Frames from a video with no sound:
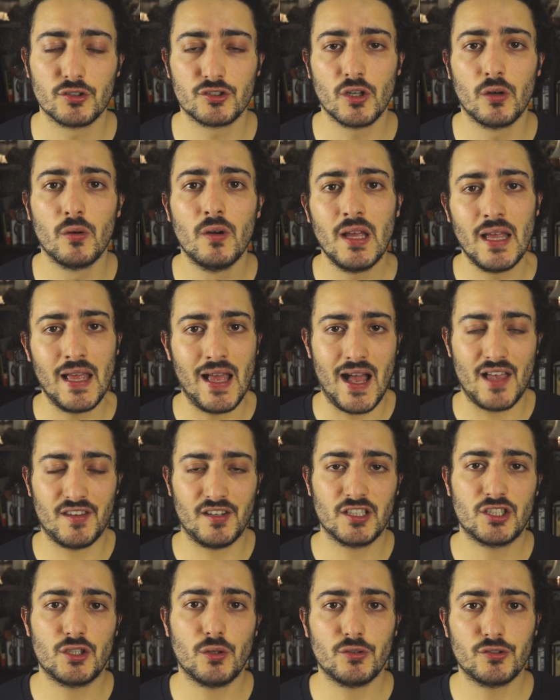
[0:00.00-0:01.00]
So as
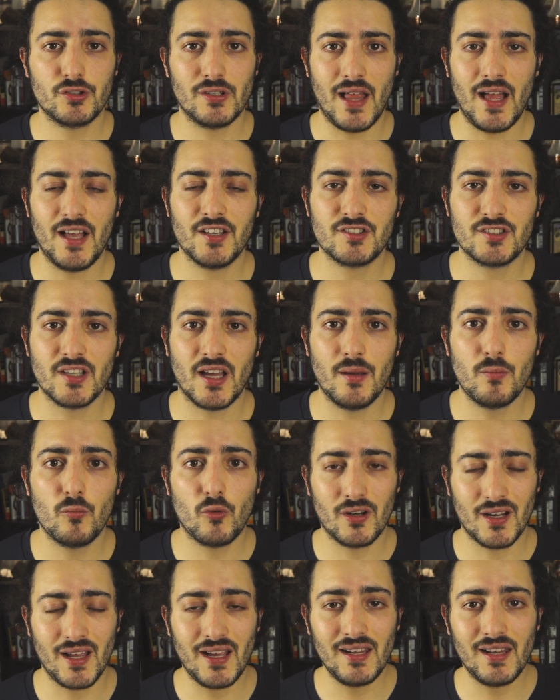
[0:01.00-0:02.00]
I told you last time,
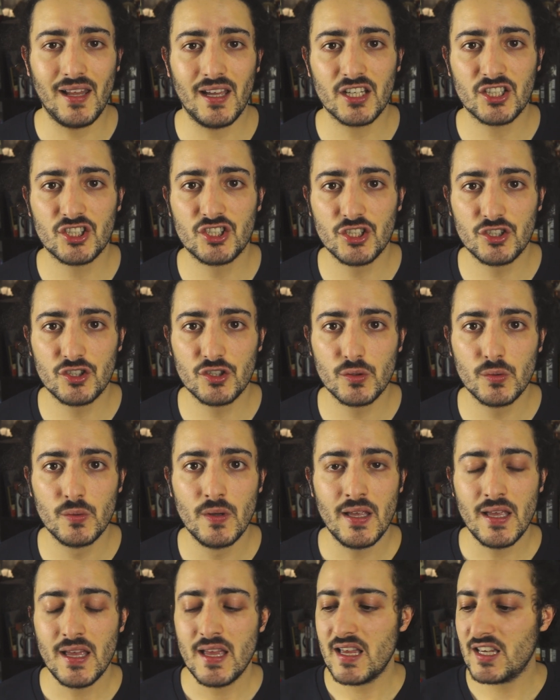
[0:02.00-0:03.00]
what I like to
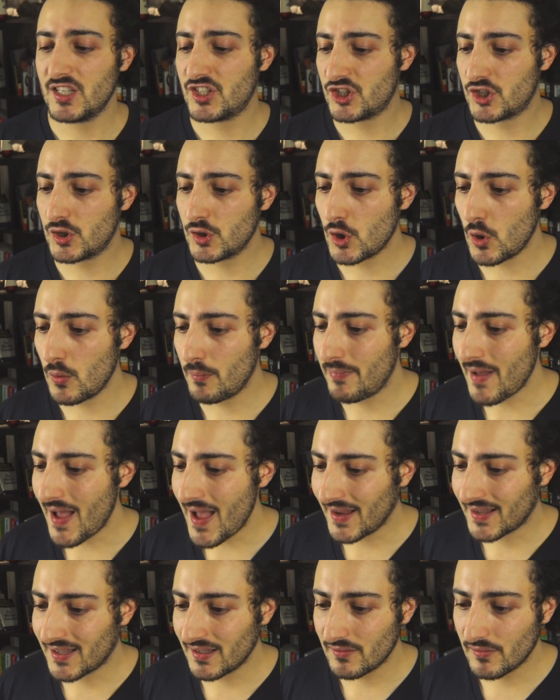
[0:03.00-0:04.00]
do is to go
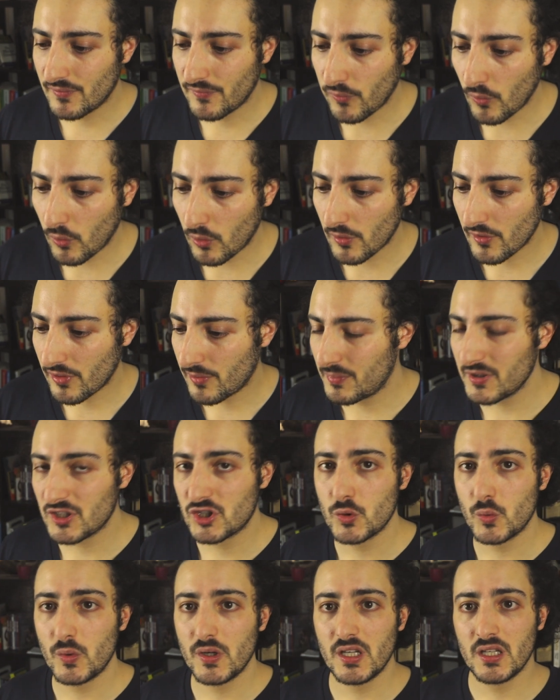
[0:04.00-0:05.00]
back and forth
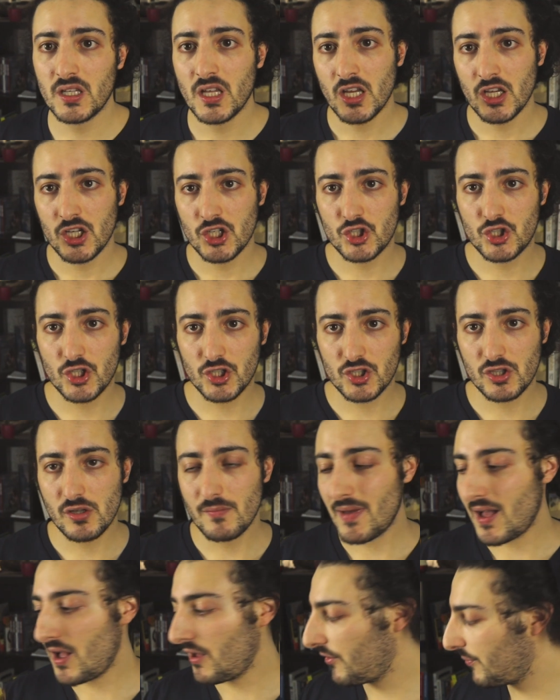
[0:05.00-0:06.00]
between just the
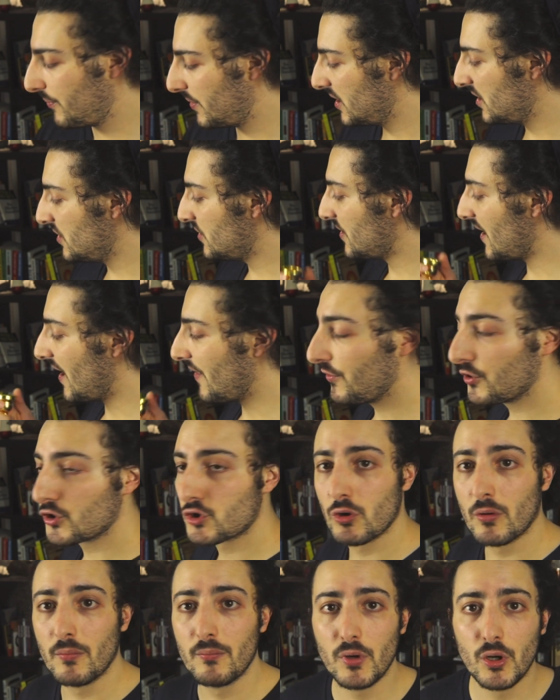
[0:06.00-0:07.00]
mouthpiece and the
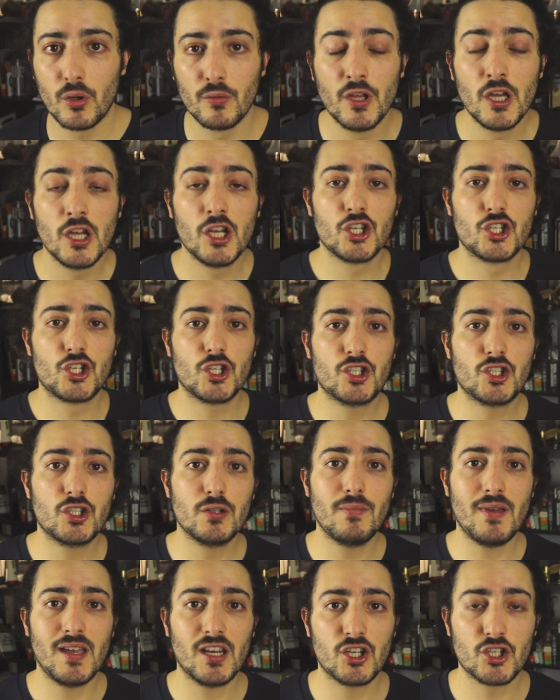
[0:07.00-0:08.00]
trombone, just
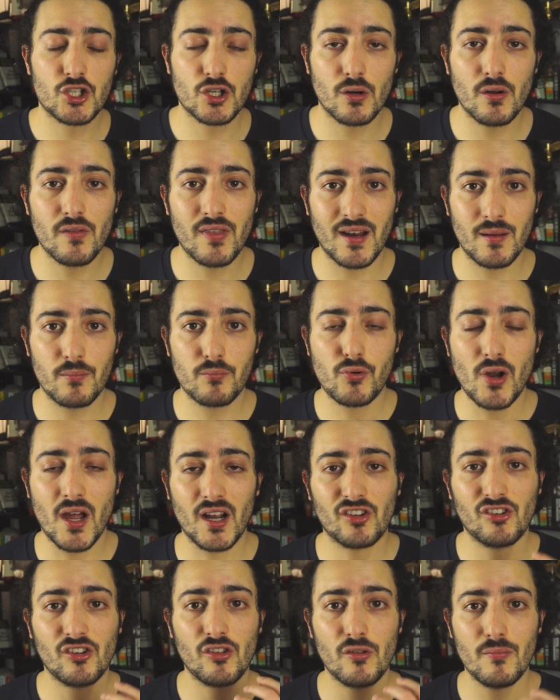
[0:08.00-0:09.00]
to make sure that I'm
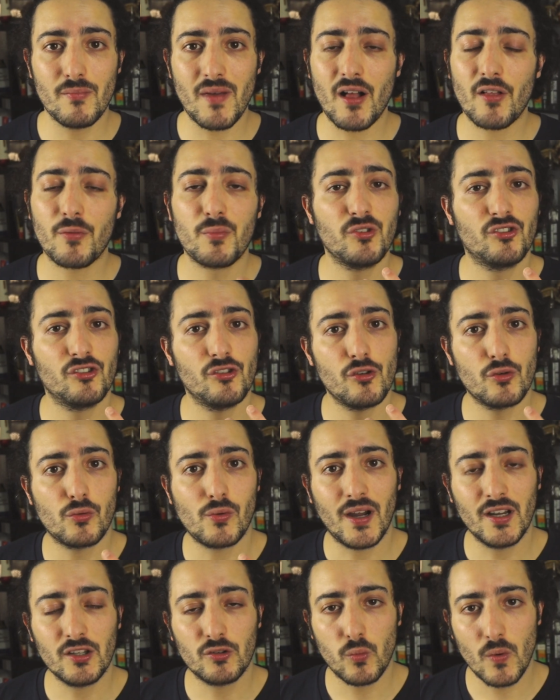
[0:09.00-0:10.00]
practicing the mouthpiece in the
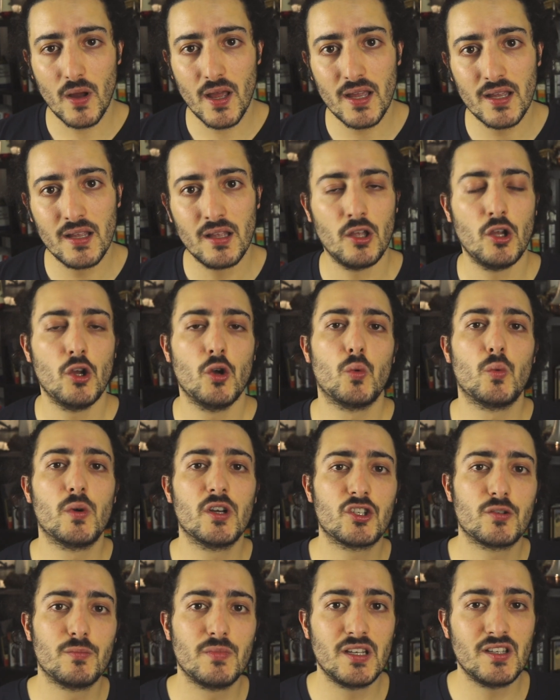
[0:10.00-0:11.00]
right way,
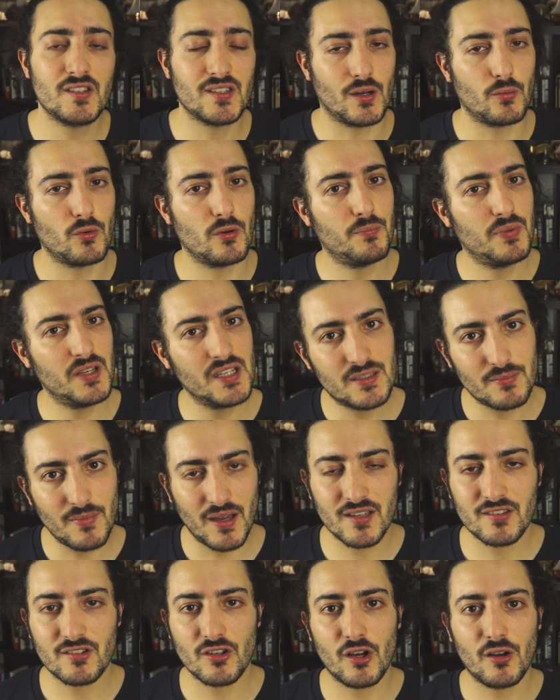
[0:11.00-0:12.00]
which means I repeat
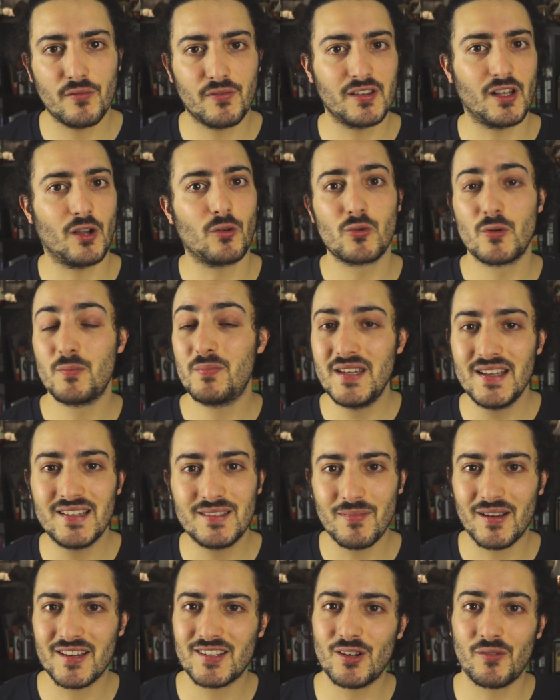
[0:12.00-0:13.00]
myself and I'll
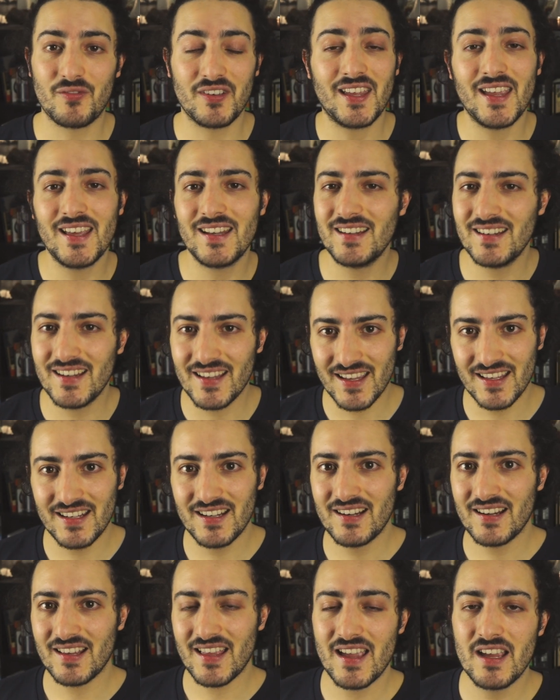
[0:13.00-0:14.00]
repeat myself again and again
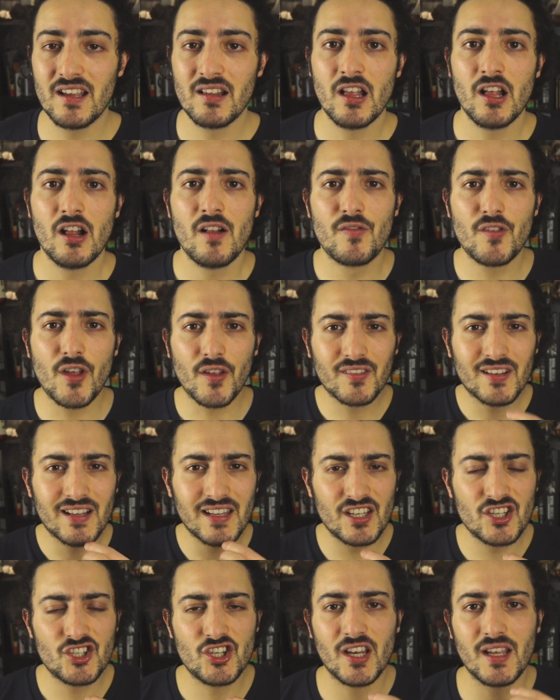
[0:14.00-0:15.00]
and again, not
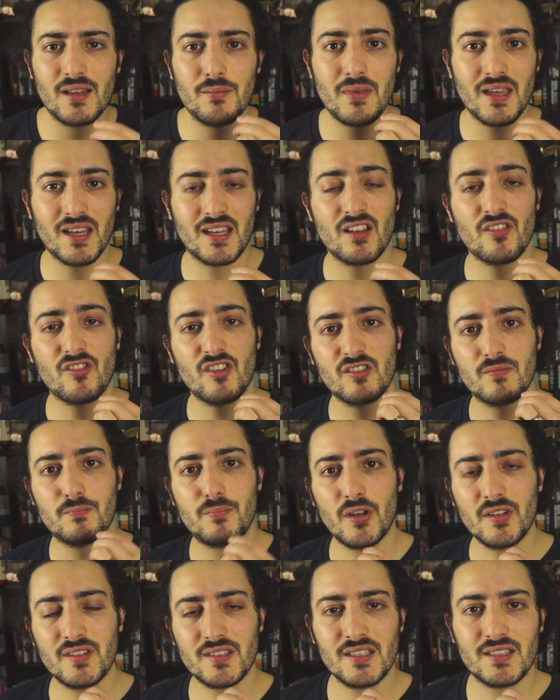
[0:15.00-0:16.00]
clinching and making this
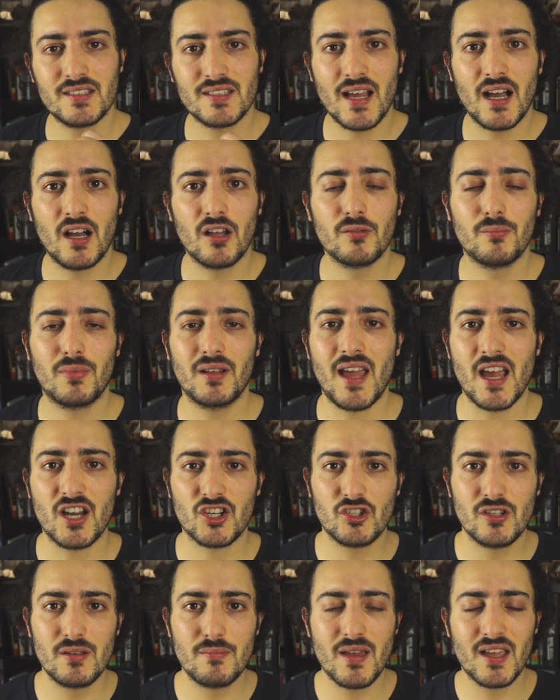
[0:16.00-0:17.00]
buzzy sound, but
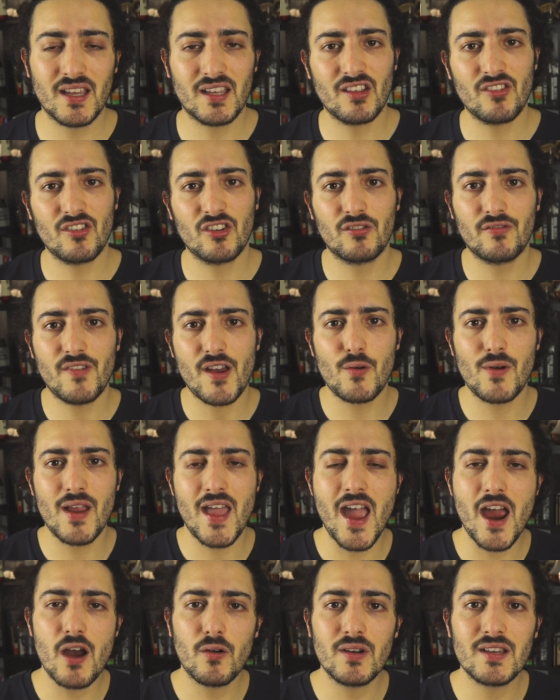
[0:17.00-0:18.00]
actually making this
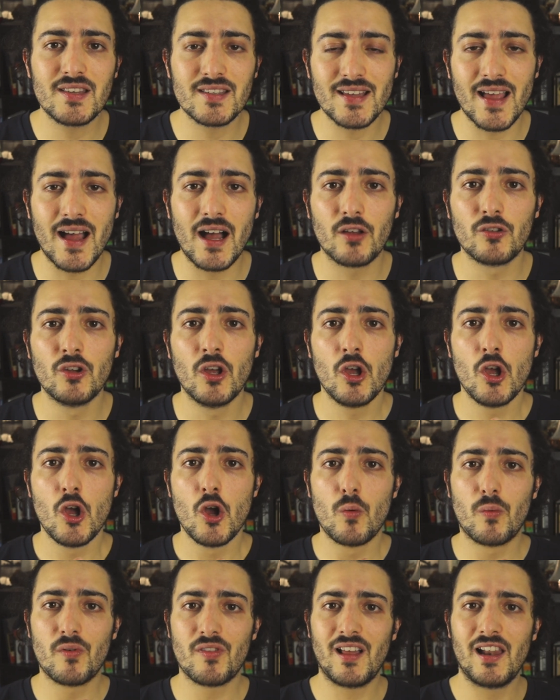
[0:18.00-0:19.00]
very airy sound
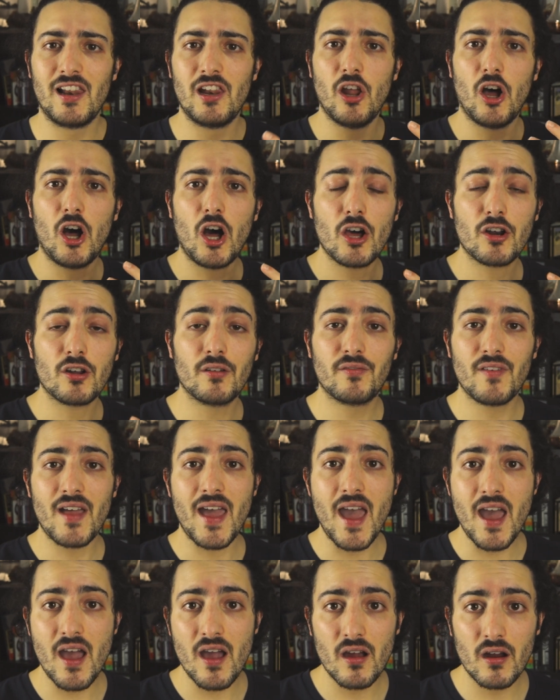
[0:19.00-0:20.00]
with a lot of
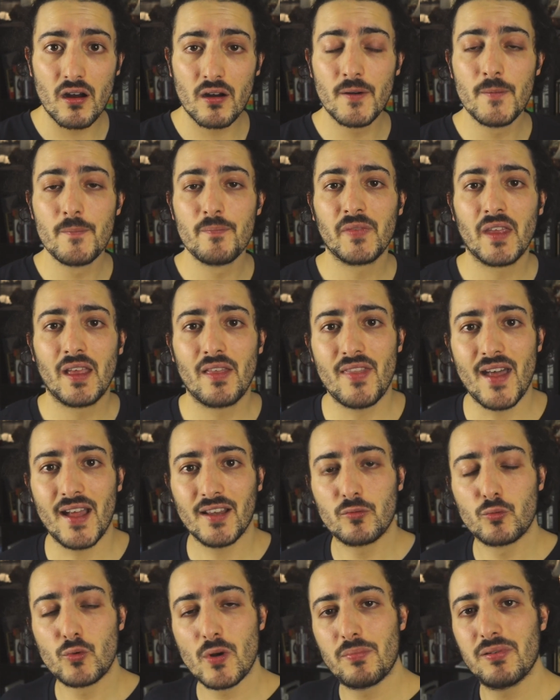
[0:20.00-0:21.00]
air
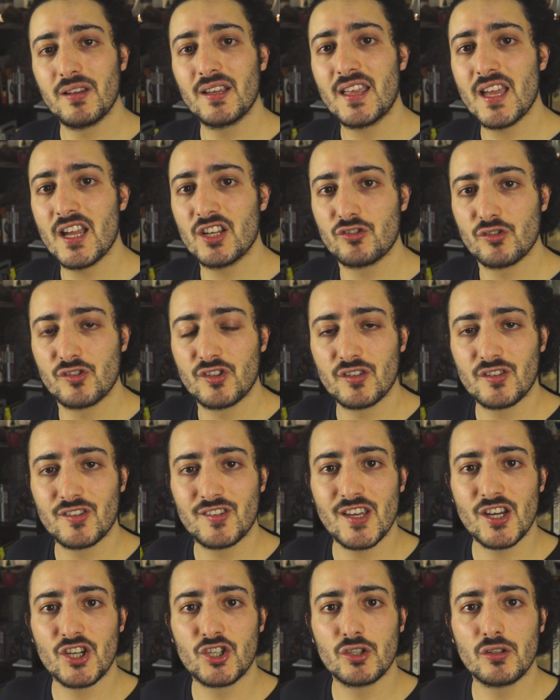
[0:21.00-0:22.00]
that replicates the
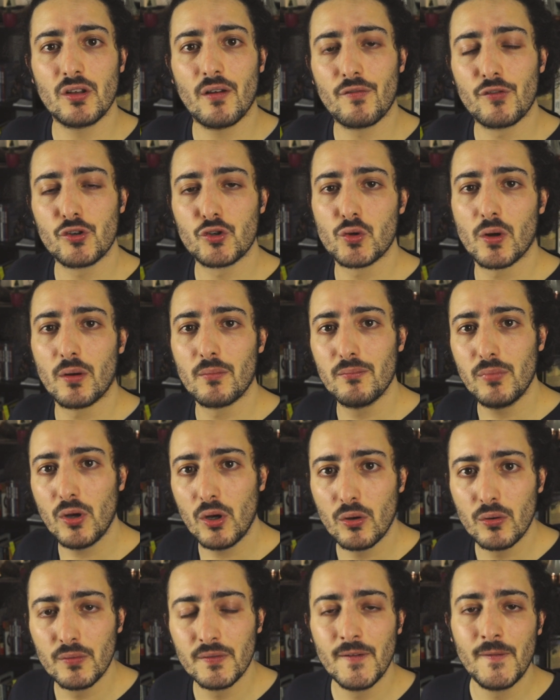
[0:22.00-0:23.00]
sensation of the
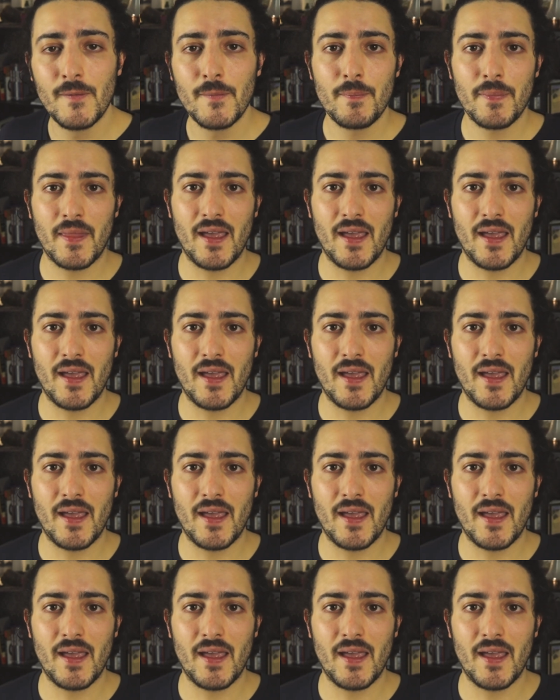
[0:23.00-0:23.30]
trombone.